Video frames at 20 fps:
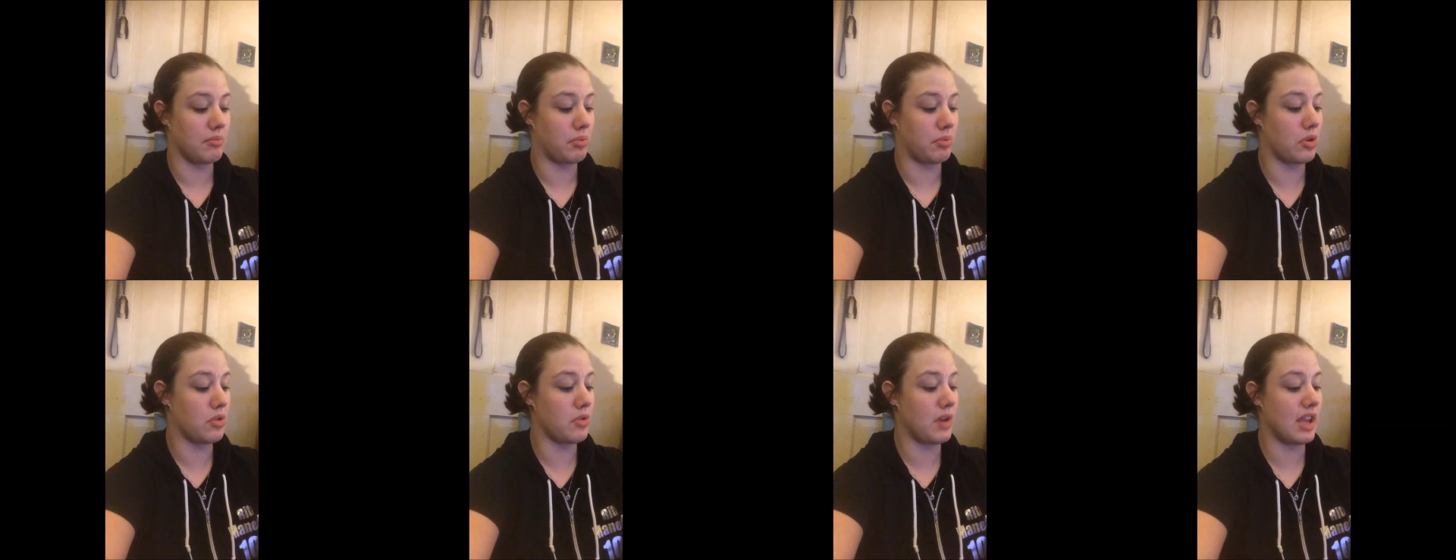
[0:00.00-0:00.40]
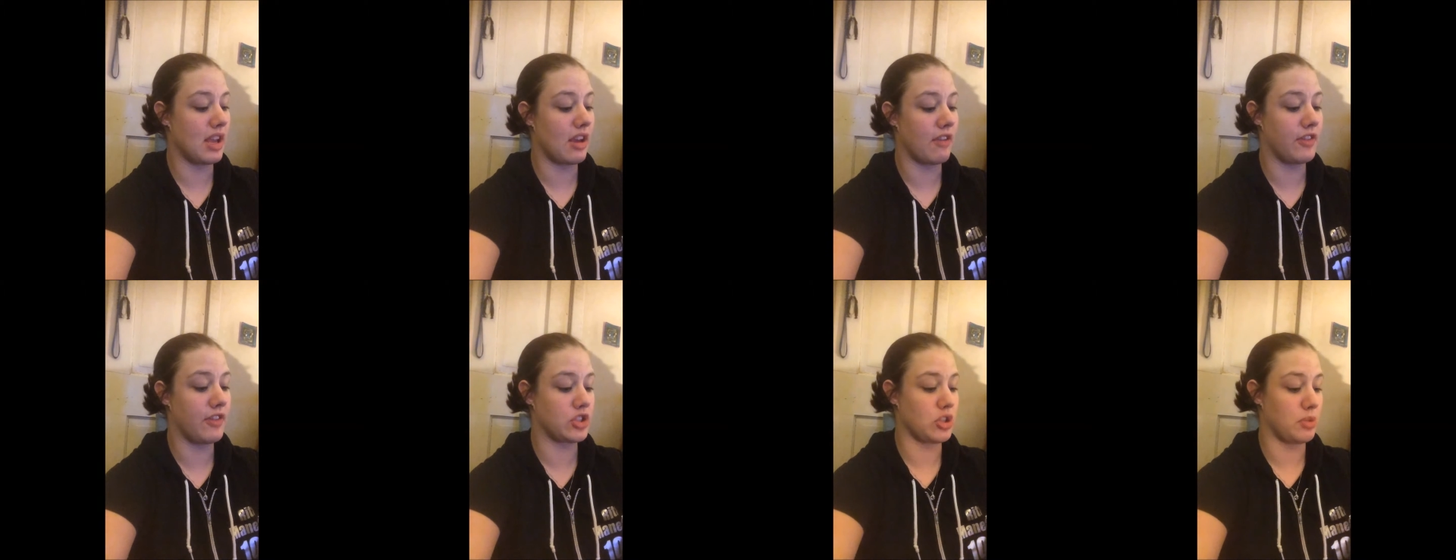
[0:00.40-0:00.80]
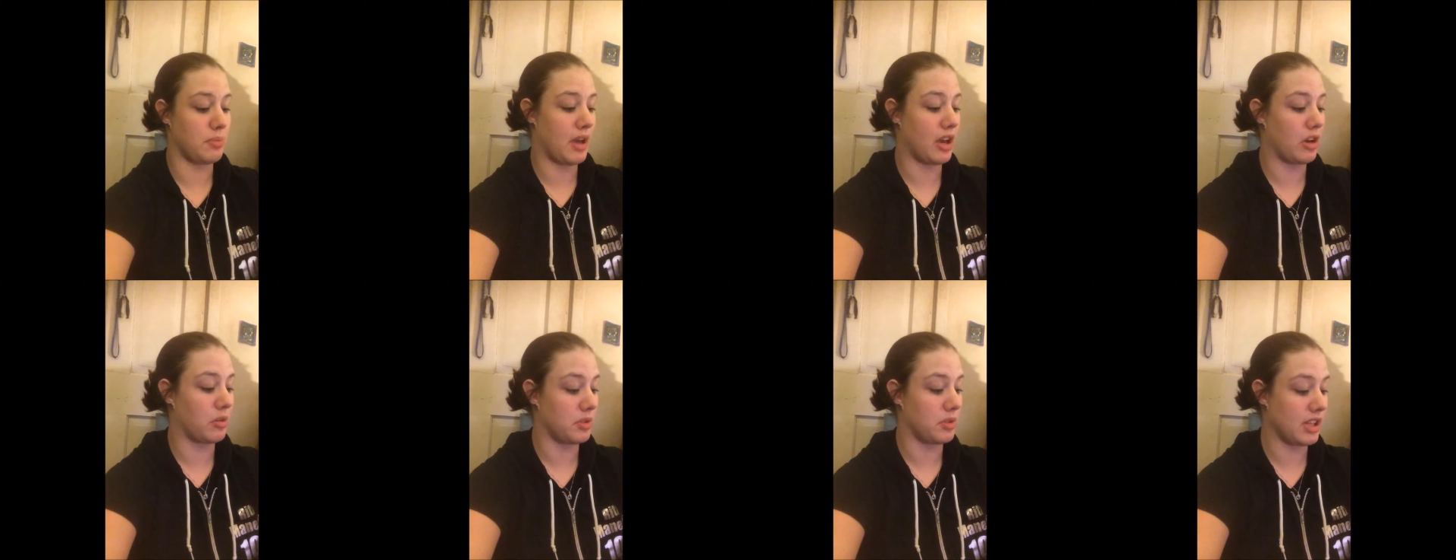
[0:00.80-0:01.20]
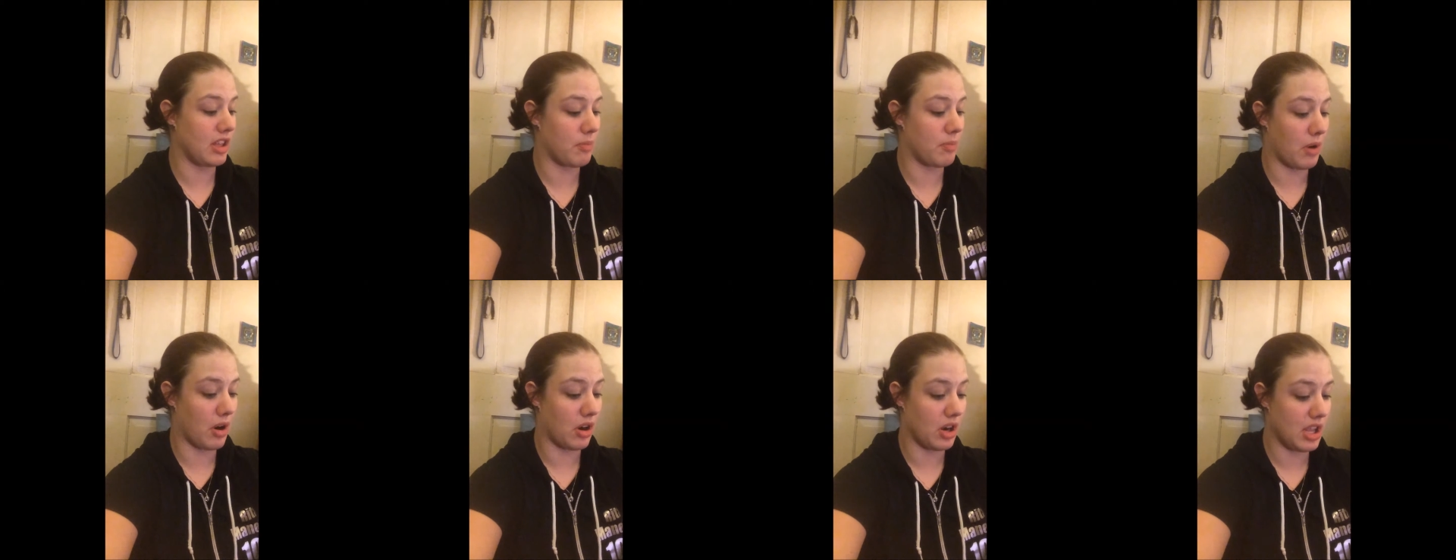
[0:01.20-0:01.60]
Brewing official bottle
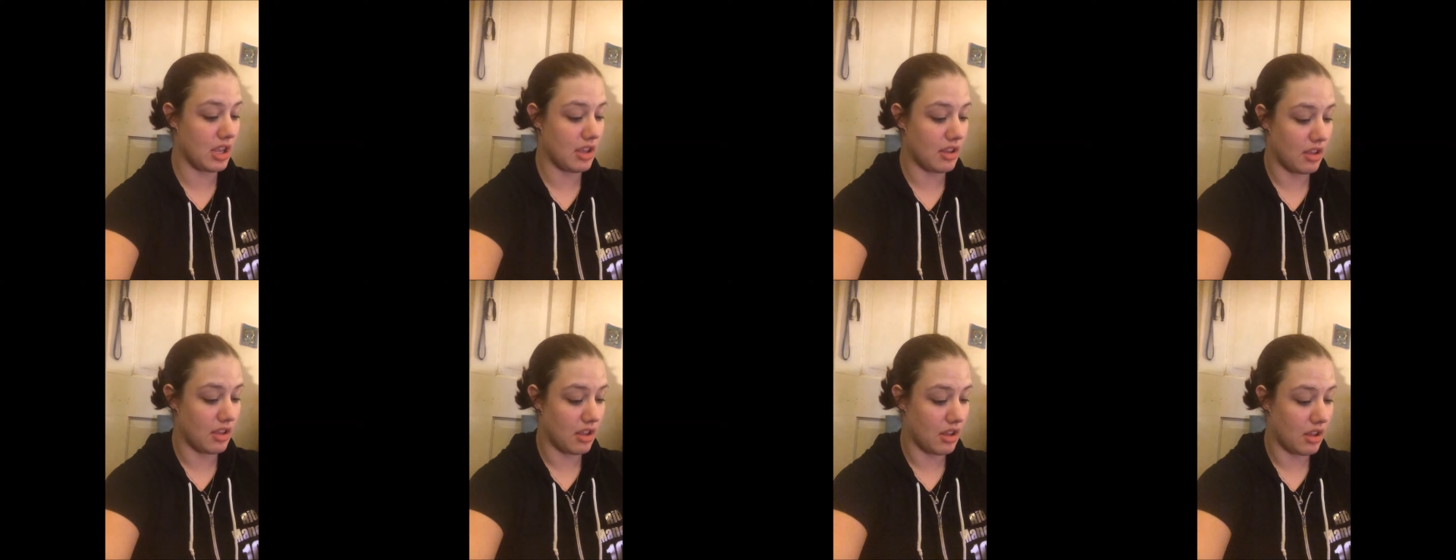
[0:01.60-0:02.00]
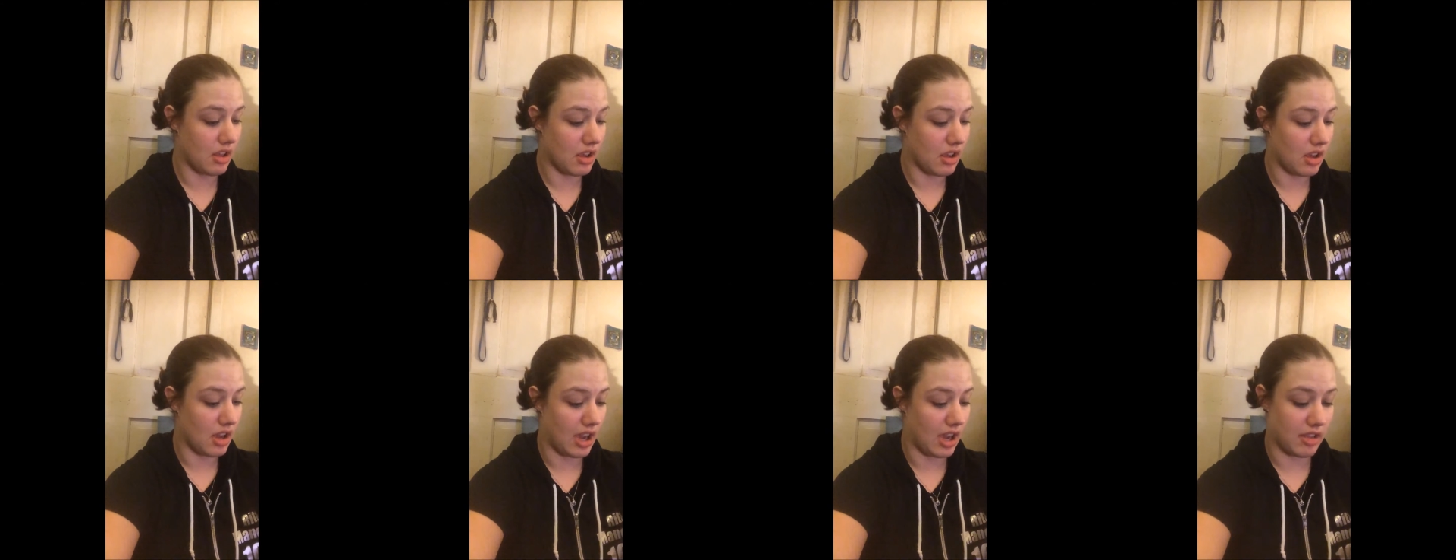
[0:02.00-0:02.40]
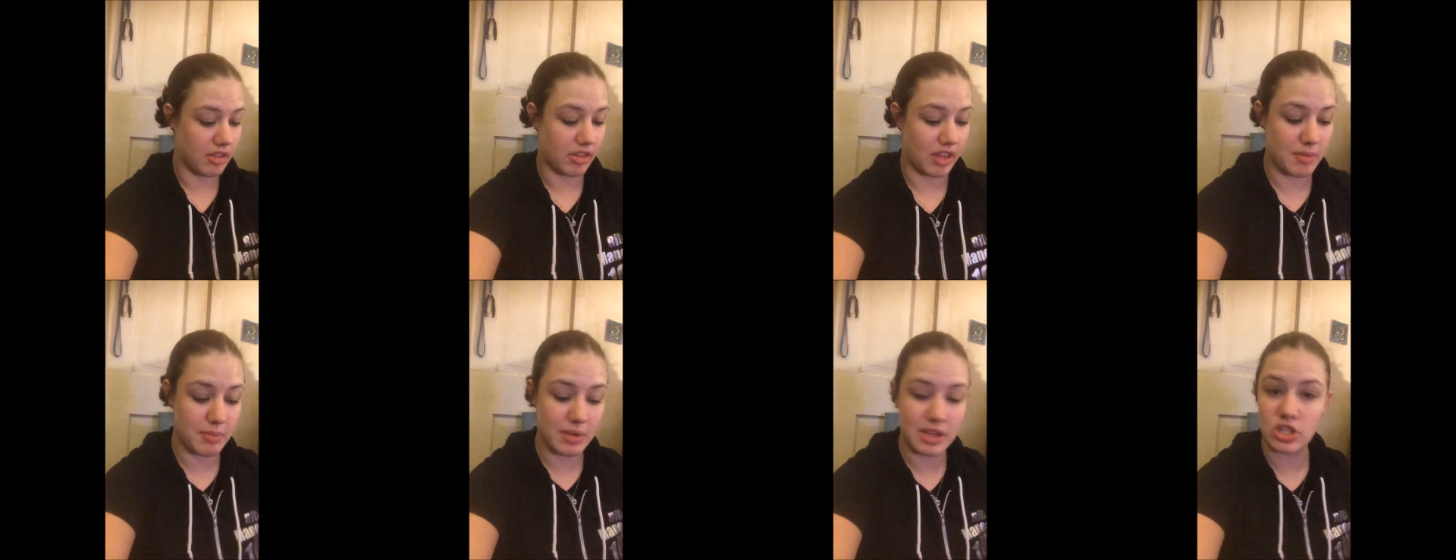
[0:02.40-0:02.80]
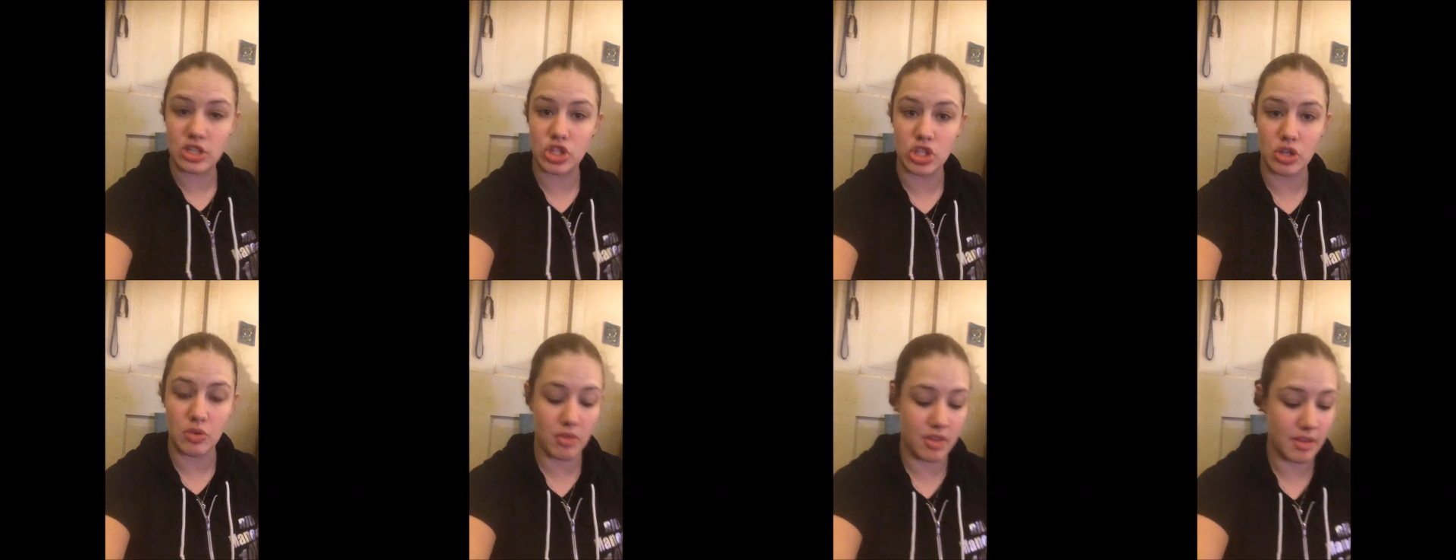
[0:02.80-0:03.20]
release party. It's going to be
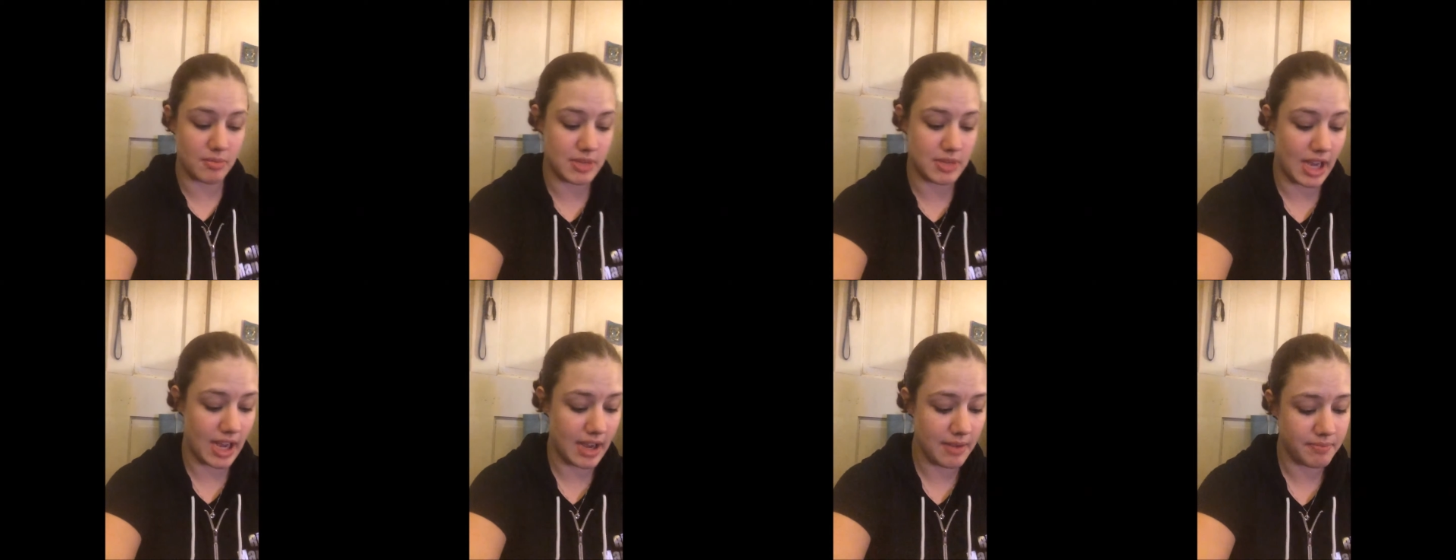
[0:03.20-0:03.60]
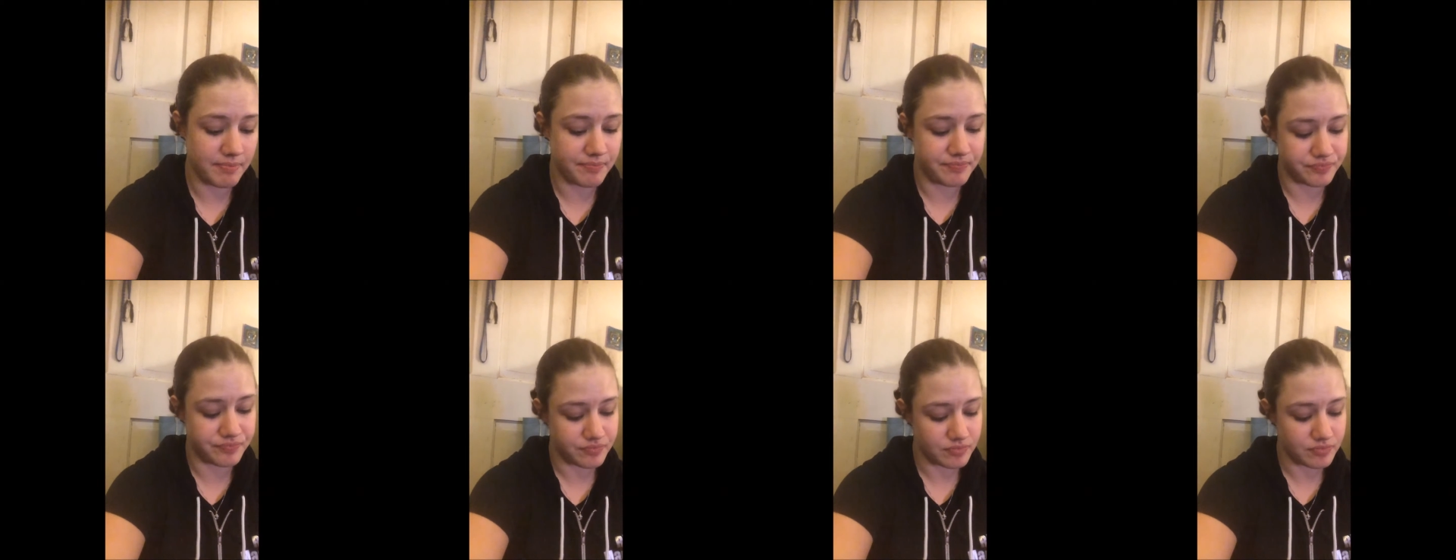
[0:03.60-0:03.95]
in June sometime.